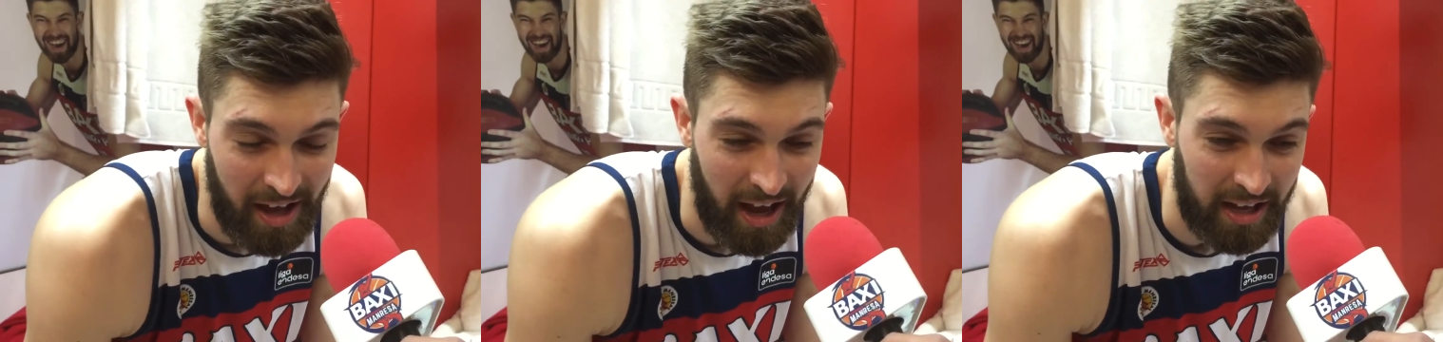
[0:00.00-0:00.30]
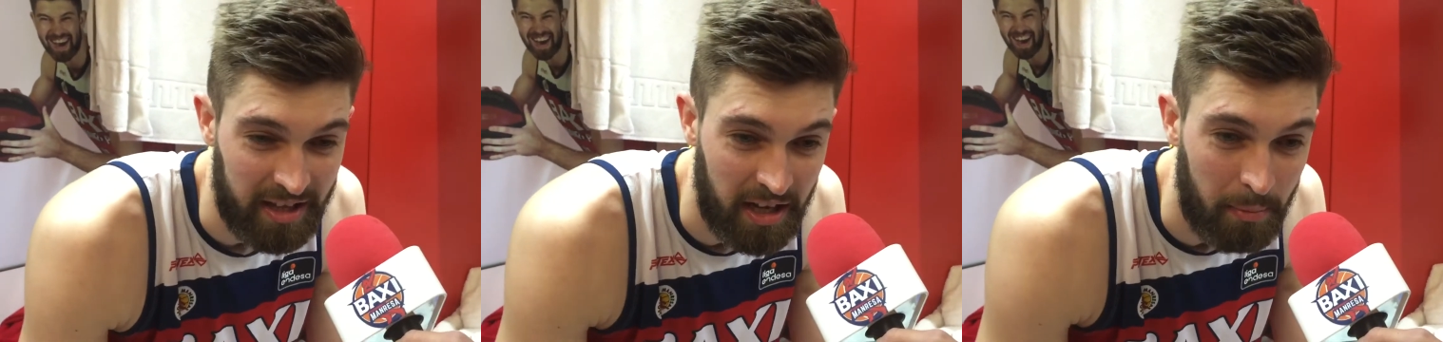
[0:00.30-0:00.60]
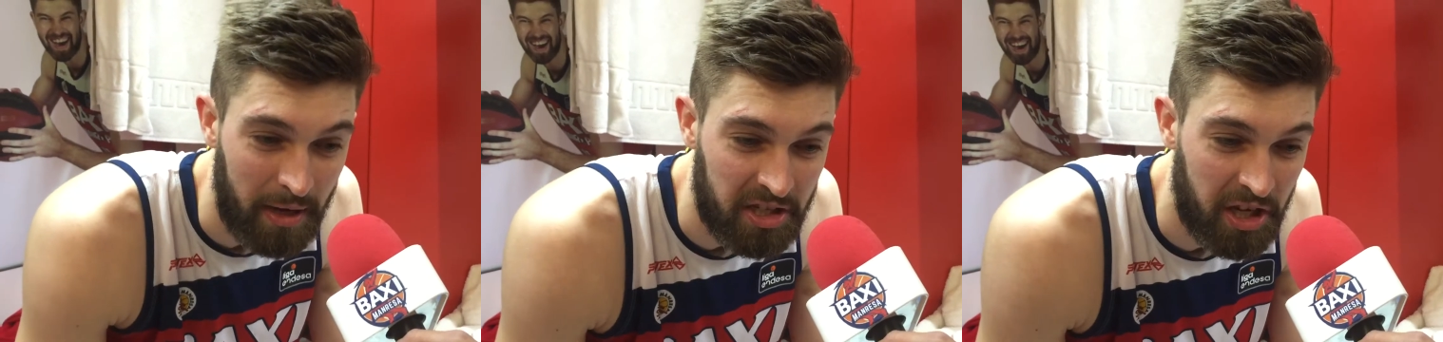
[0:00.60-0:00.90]
Speaker 1: I had to hit a
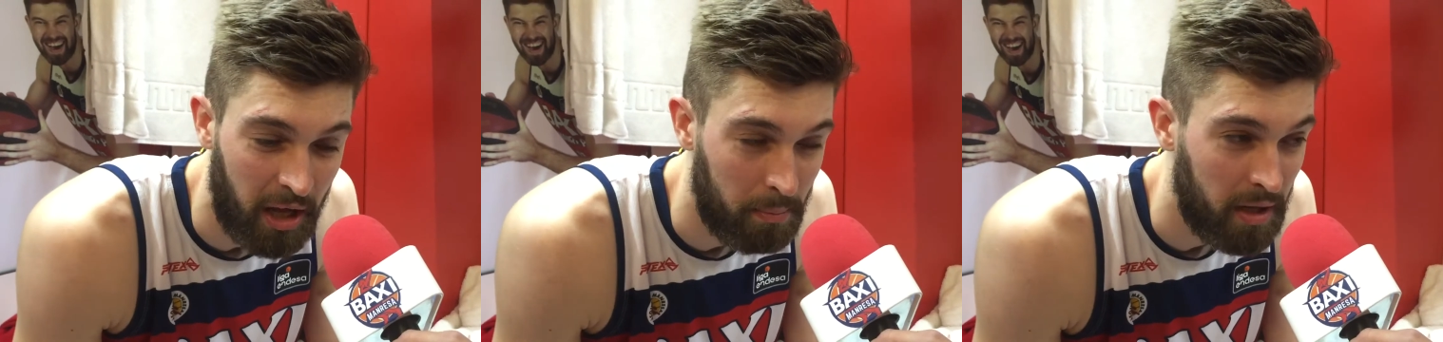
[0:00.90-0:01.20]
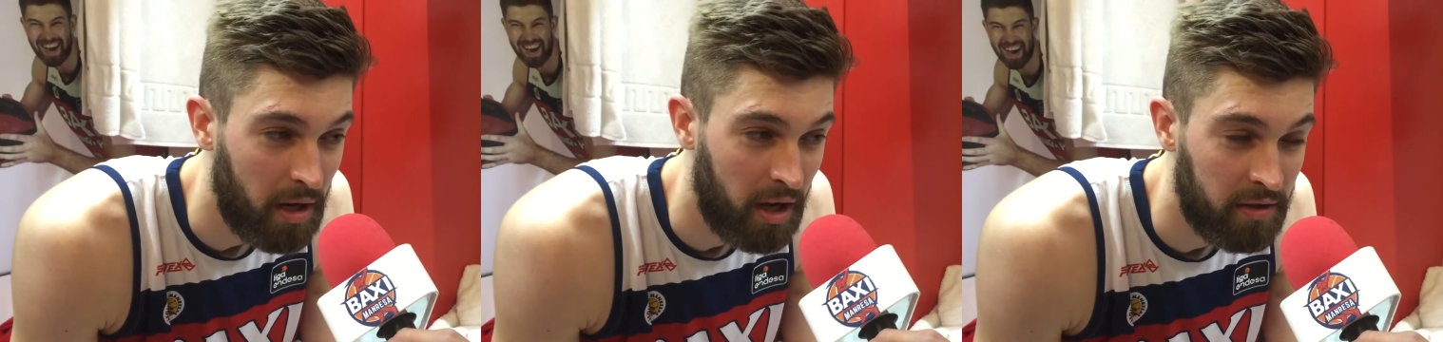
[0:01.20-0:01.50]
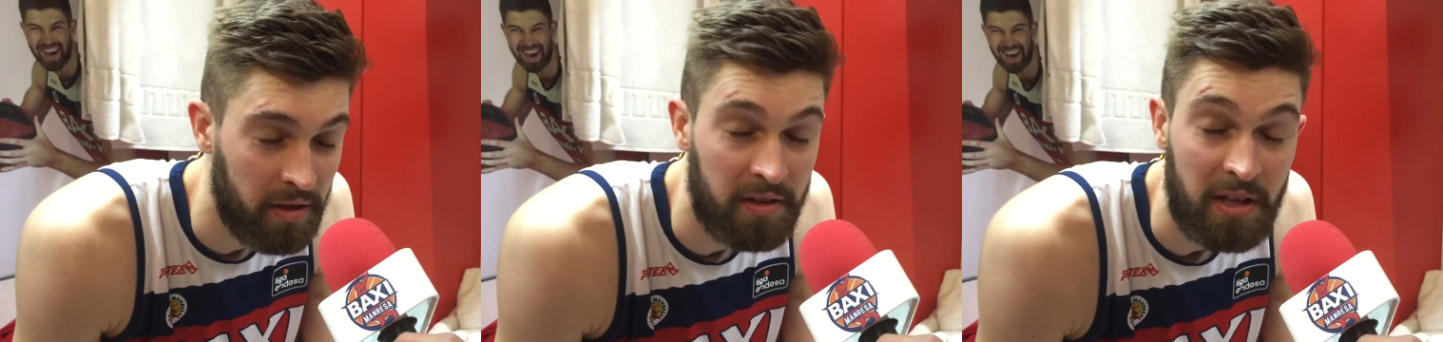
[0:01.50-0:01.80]
big shot, but uh,
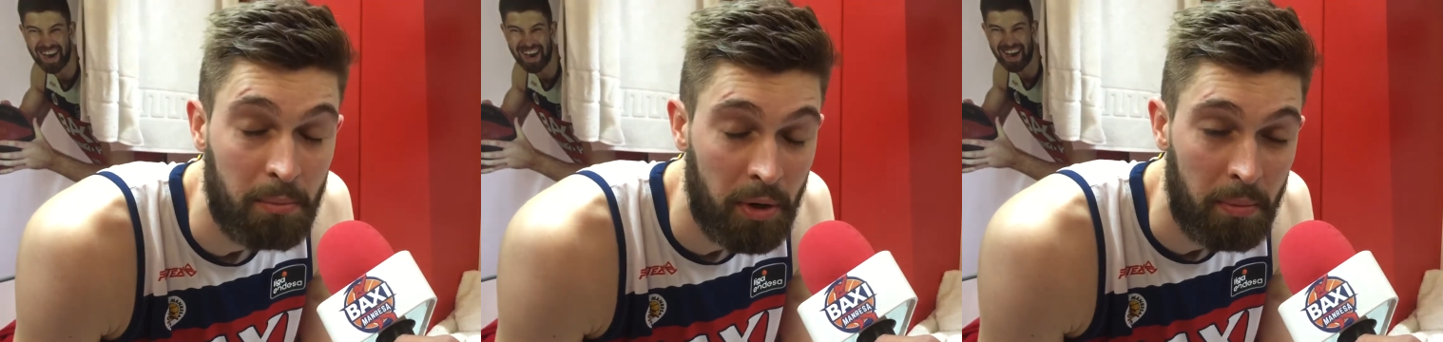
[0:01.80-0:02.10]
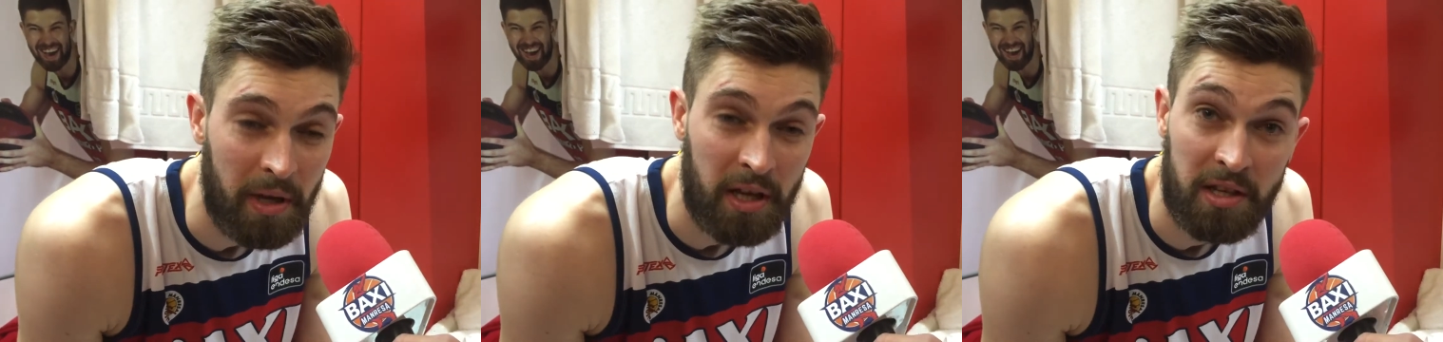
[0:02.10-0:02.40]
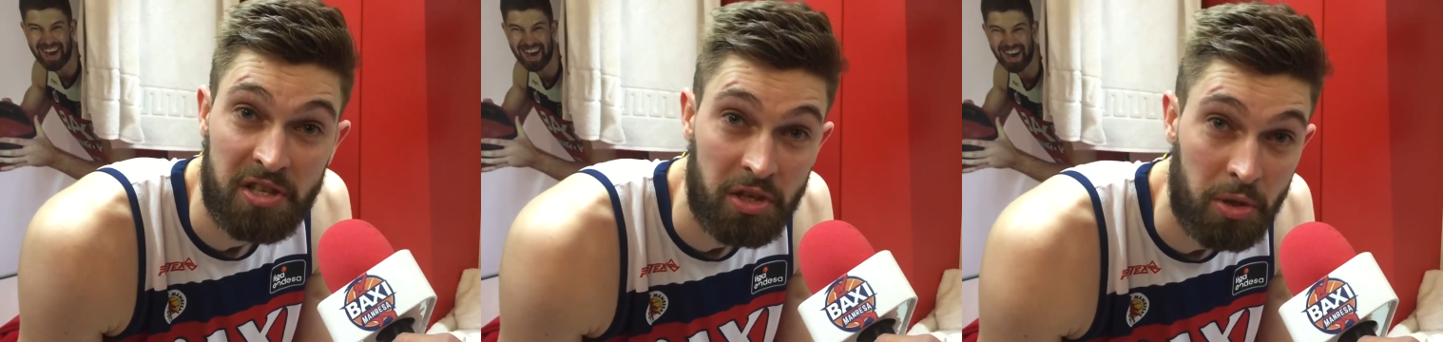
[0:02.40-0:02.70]
the team put me in a
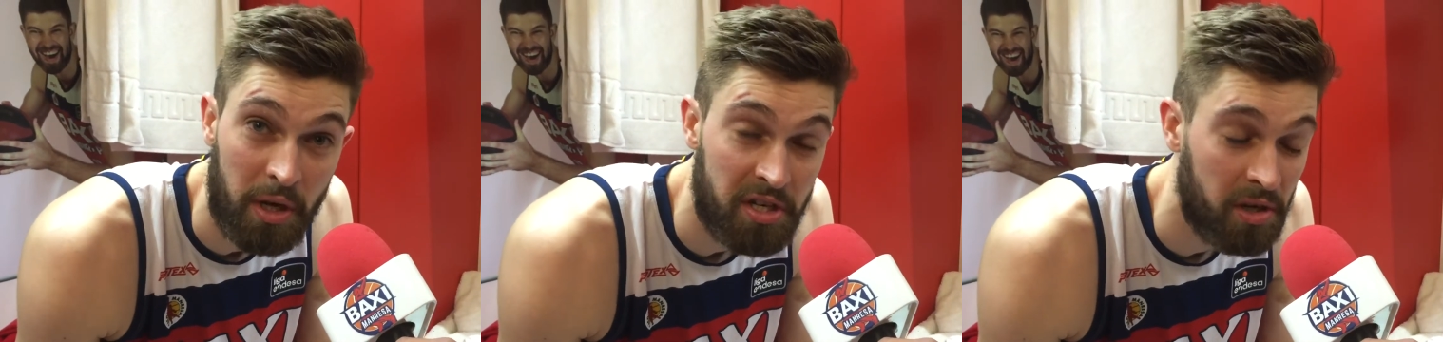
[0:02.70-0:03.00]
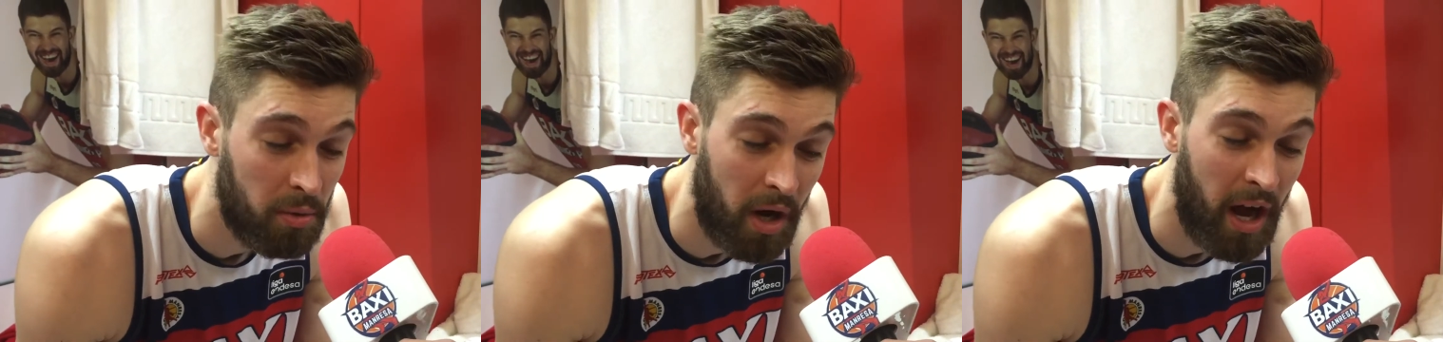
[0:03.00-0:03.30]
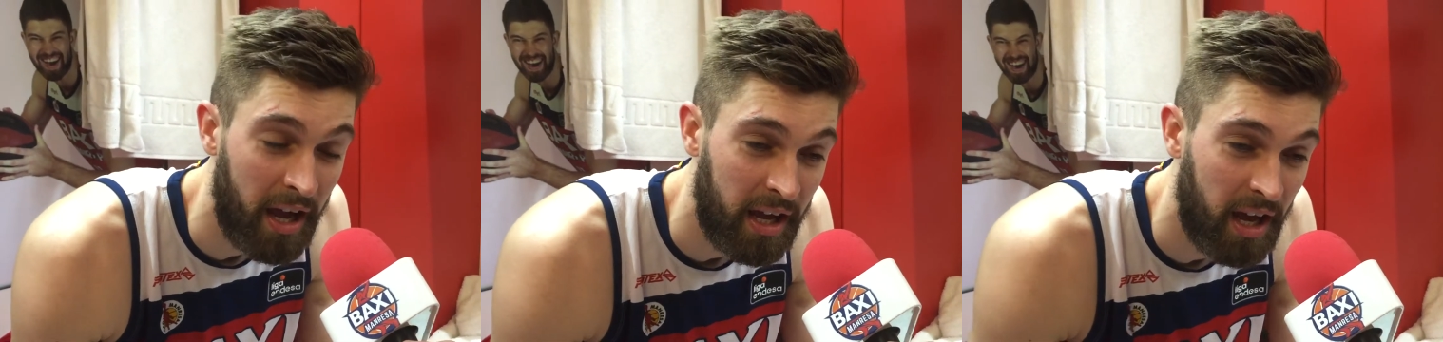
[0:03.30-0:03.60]
situation where
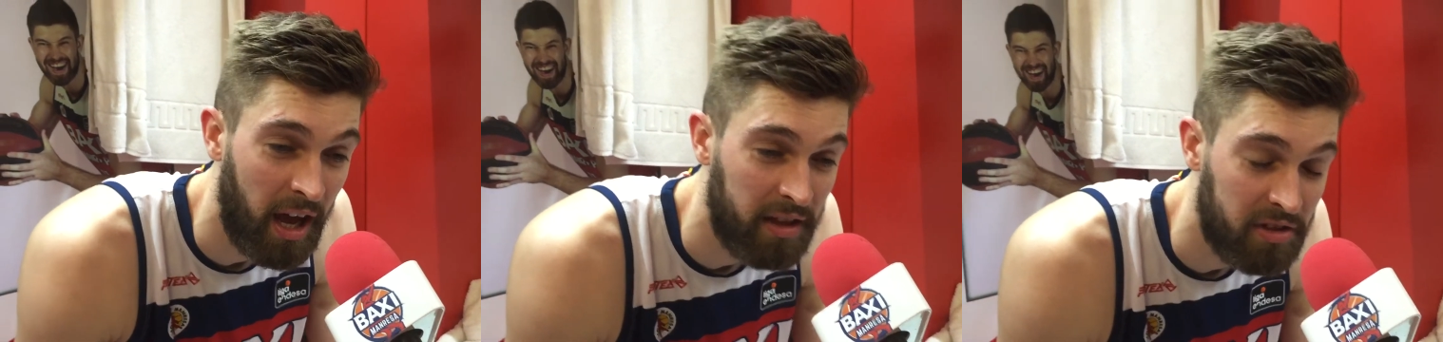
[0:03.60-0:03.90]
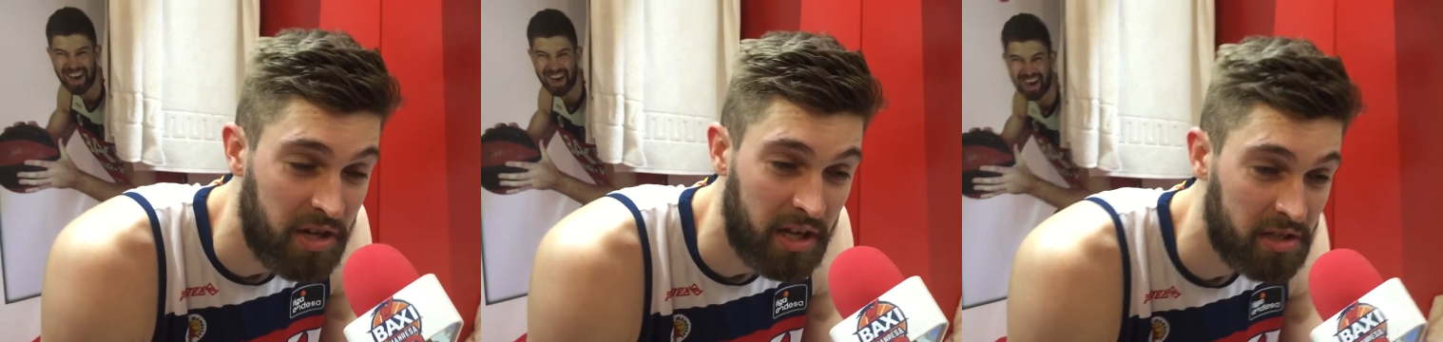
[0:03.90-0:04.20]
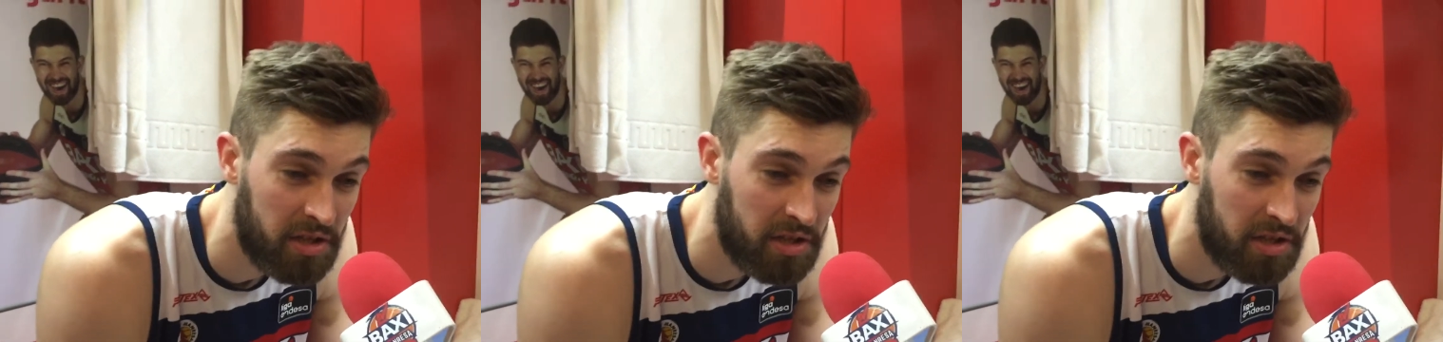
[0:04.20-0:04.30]
I had the chance